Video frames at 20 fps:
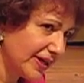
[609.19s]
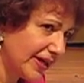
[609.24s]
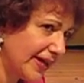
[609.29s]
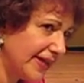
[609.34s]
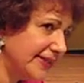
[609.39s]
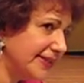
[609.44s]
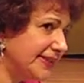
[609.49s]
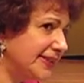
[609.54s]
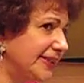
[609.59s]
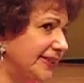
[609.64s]

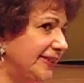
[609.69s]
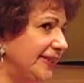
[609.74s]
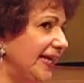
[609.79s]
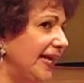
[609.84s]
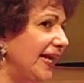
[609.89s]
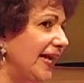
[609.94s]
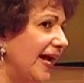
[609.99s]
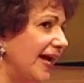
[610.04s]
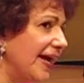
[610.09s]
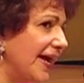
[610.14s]
And
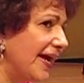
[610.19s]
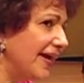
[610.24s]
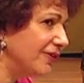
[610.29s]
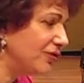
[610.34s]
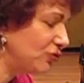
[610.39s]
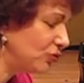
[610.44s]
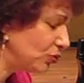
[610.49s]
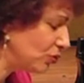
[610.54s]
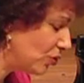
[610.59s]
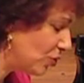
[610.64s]
still I
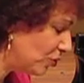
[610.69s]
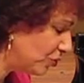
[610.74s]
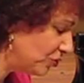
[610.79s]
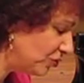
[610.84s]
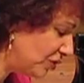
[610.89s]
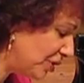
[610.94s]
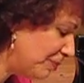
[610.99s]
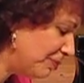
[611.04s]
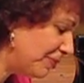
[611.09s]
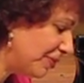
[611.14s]
had to go
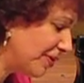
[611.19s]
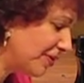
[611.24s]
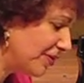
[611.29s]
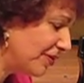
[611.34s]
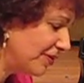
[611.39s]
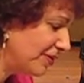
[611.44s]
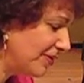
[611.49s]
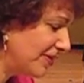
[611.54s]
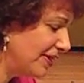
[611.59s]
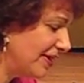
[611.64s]

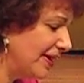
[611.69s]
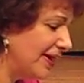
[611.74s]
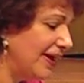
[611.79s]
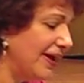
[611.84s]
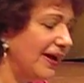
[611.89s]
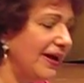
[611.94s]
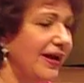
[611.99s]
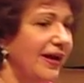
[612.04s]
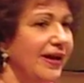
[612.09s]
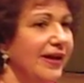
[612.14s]
deeper,
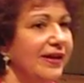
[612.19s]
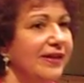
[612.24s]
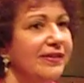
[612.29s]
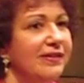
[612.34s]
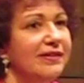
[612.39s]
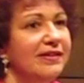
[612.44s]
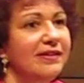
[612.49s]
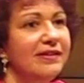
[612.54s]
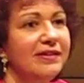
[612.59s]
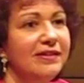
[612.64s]

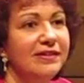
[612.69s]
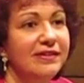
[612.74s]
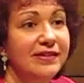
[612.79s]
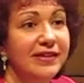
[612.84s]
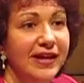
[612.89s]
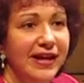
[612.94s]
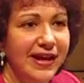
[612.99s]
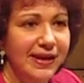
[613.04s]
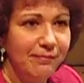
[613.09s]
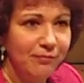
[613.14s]
and
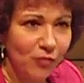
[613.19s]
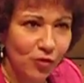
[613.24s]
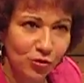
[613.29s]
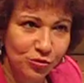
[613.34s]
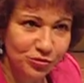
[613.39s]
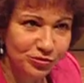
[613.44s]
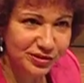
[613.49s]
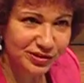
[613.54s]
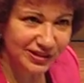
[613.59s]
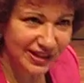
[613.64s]
the
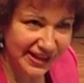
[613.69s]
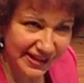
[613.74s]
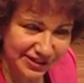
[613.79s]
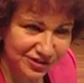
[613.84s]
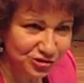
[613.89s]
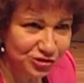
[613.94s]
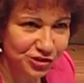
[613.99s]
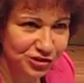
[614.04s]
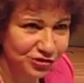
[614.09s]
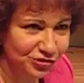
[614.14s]
most
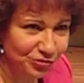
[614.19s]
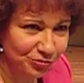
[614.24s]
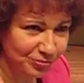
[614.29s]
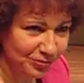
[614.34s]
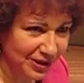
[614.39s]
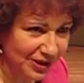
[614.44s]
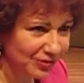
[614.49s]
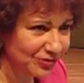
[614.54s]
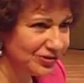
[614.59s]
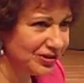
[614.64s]
ancient
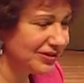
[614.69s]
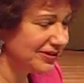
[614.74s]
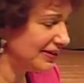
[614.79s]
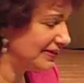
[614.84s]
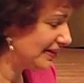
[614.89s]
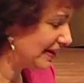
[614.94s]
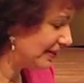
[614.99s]
melody that